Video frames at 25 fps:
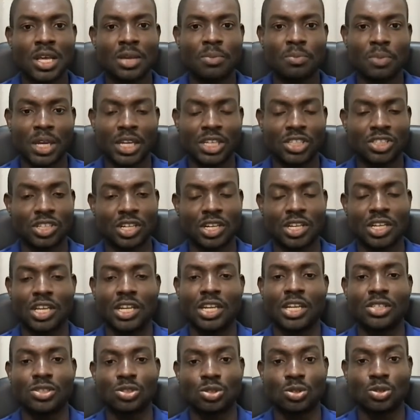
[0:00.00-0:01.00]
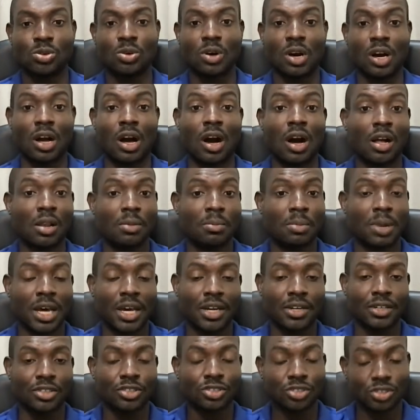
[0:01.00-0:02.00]
Patient needed to do a
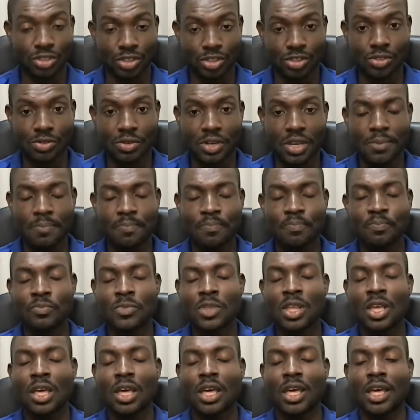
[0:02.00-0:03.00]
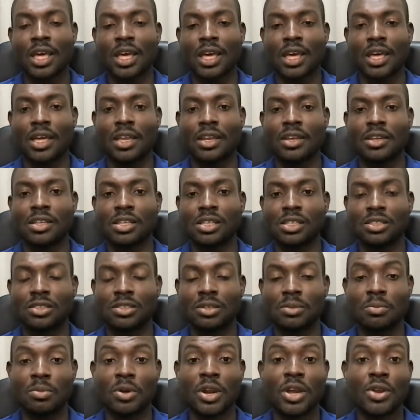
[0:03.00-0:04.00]
gallbladder surgery, and he's
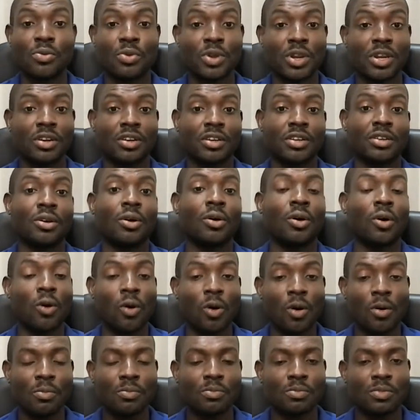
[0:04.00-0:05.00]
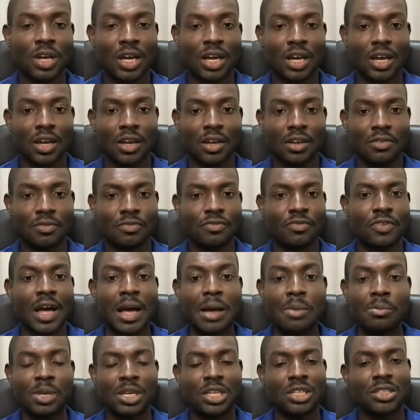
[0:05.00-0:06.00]
the breadwinner in the home.
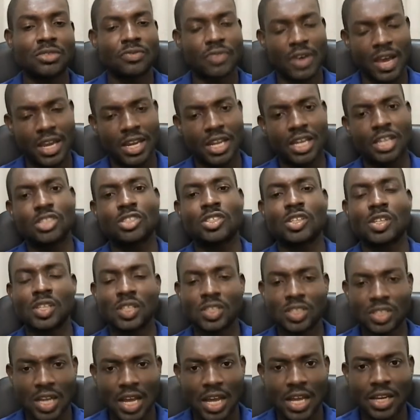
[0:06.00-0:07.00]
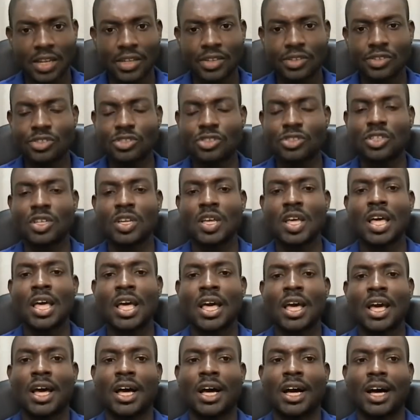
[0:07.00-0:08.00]
Family is financially challenged,
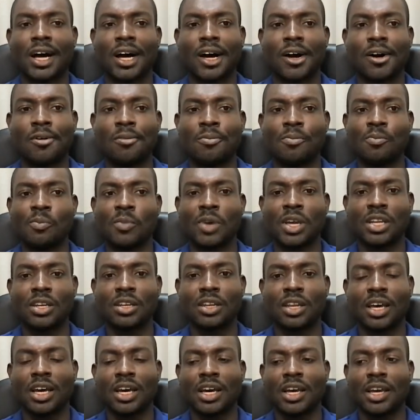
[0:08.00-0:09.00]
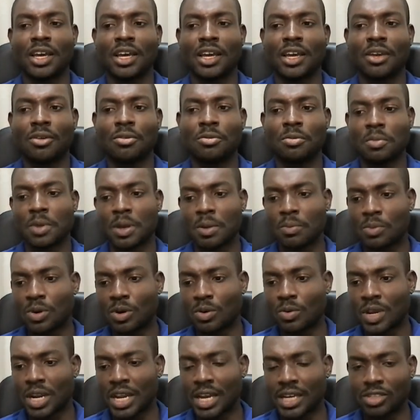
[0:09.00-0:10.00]
and I
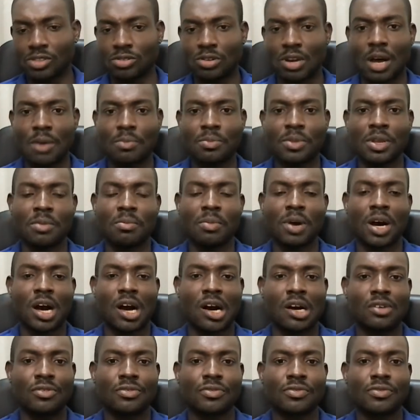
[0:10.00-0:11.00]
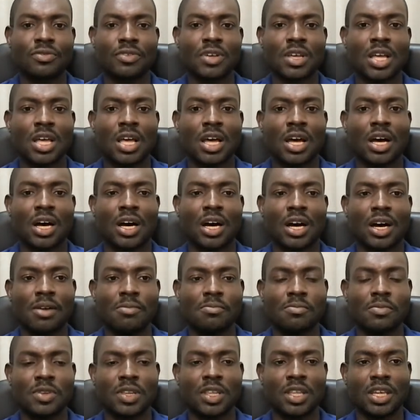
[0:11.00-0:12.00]
remember when I dropped them off,
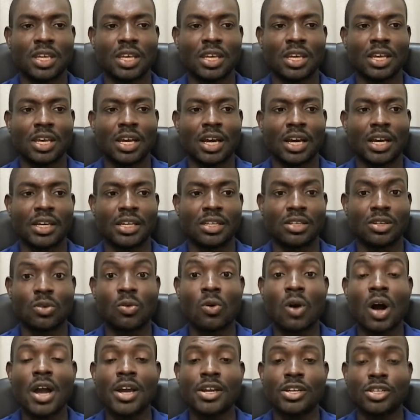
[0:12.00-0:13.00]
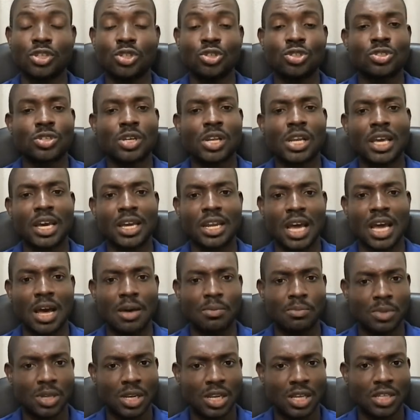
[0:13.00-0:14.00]
I inquired. Usually, an
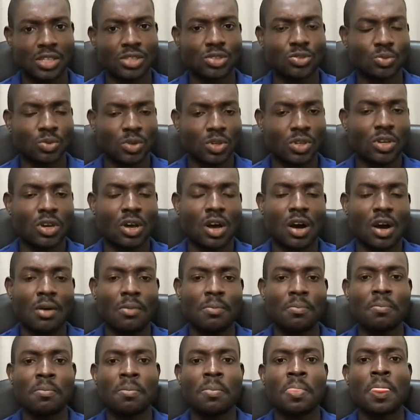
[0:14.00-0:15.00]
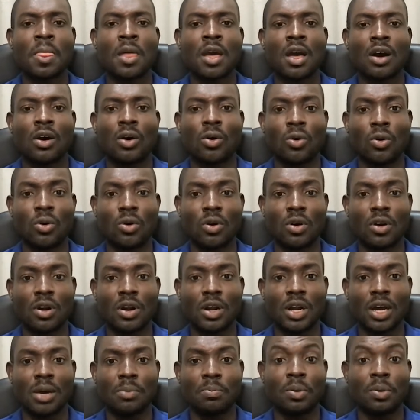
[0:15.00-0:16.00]
ambulance would come
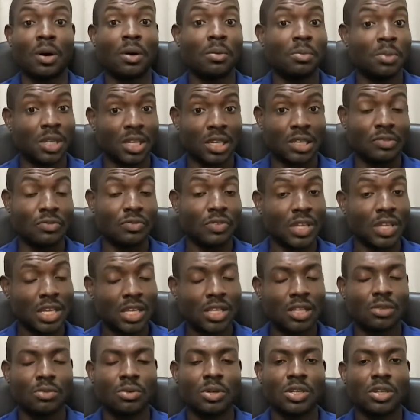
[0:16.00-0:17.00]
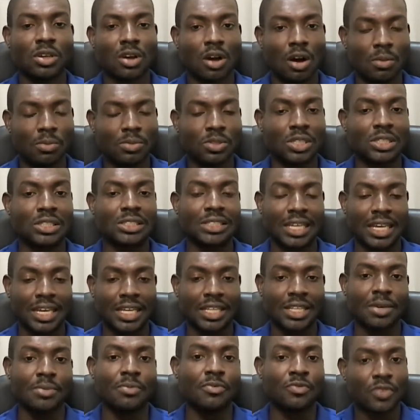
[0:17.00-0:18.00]
or a public vehicle would come to
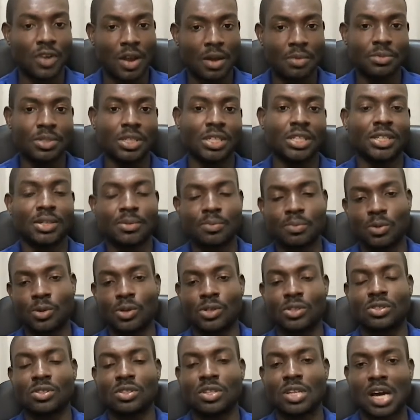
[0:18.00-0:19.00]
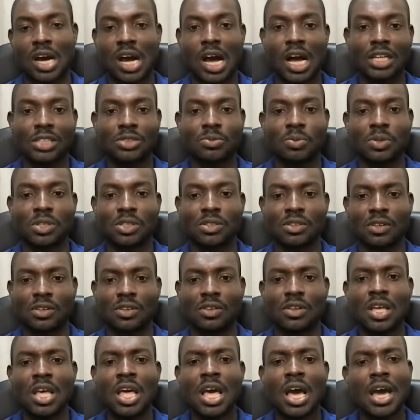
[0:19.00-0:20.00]
take them from the airport to the
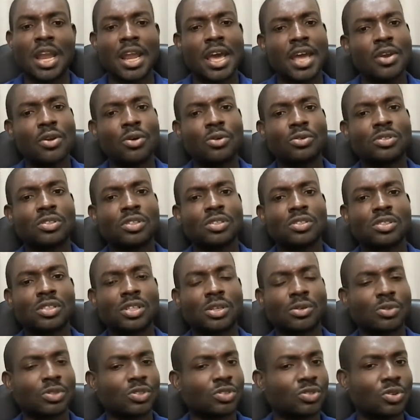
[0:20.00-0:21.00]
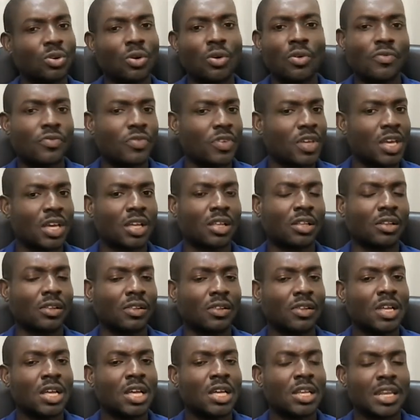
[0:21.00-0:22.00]
hospital. And I noticed there was no
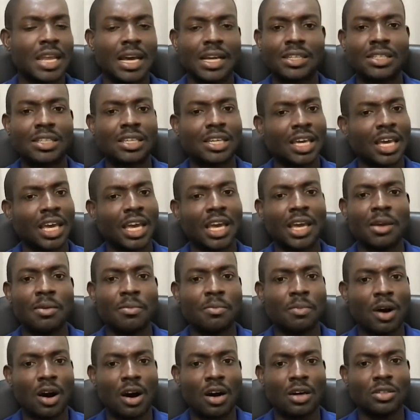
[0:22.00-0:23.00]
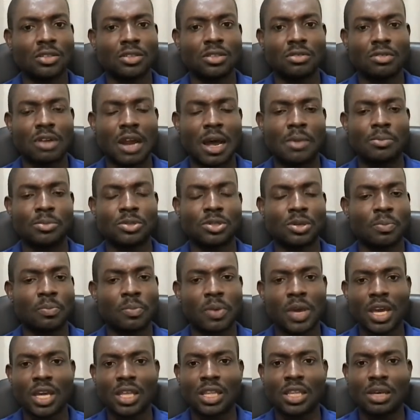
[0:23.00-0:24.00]
vehicle that came on the ramp to
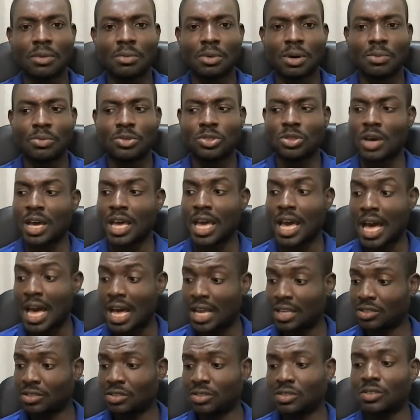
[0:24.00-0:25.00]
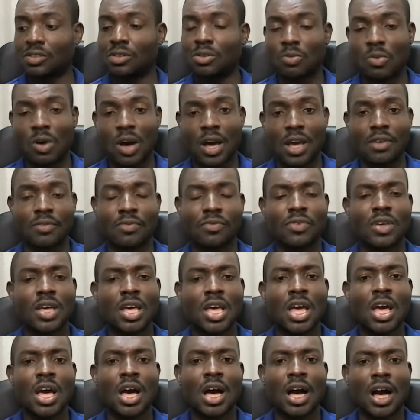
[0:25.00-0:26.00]
pick them up. So I asked the wife,
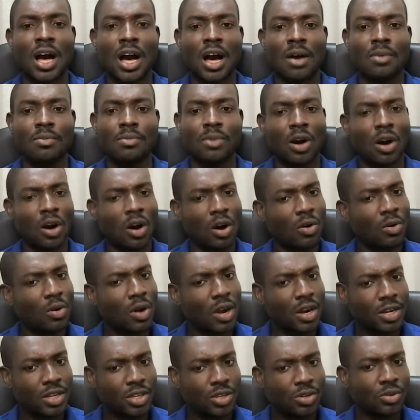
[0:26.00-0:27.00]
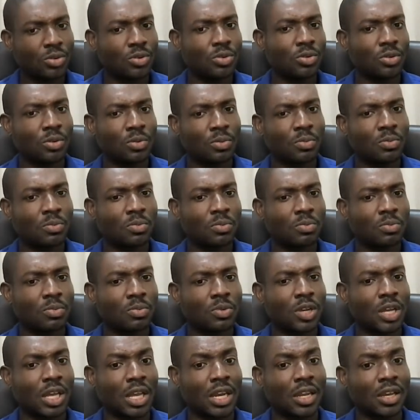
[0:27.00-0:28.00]
how are you
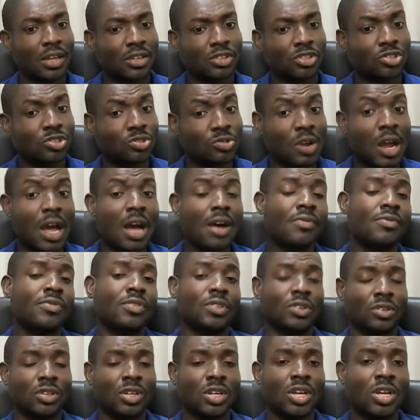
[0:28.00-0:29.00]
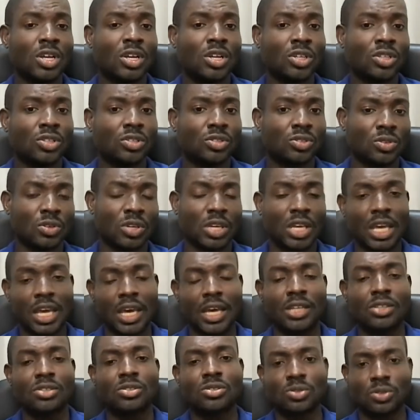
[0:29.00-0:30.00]
gonna travel to
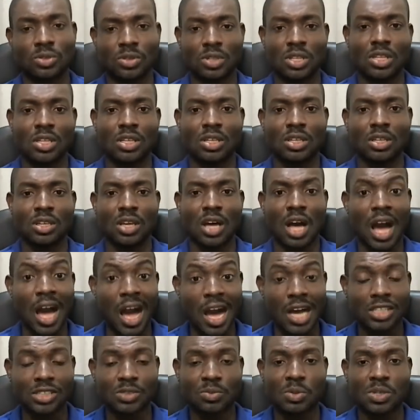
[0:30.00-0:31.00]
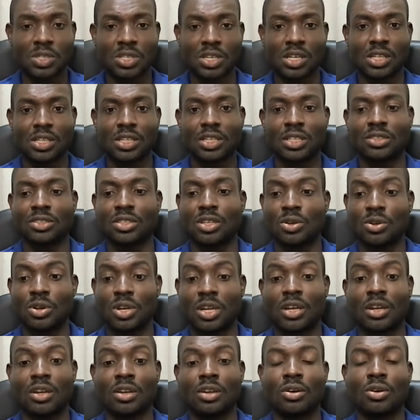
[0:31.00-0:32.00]
get to the hospital? They said
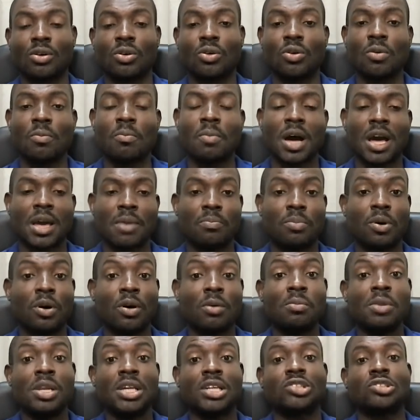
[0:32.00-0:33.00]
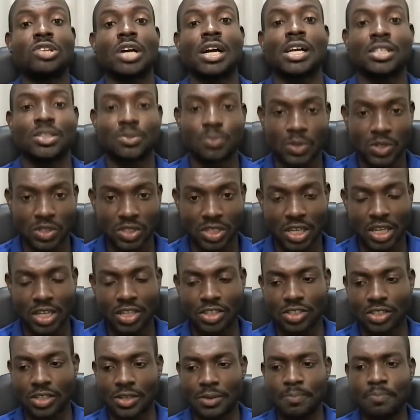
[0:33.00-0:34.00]
they're gonna go by public
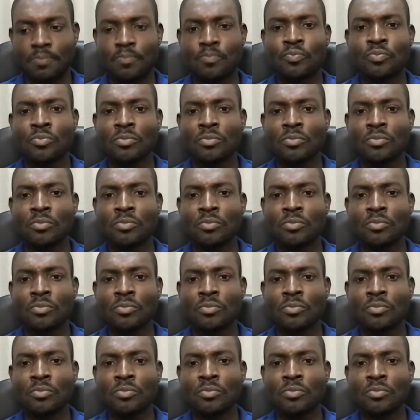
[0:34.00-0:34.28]
transportation.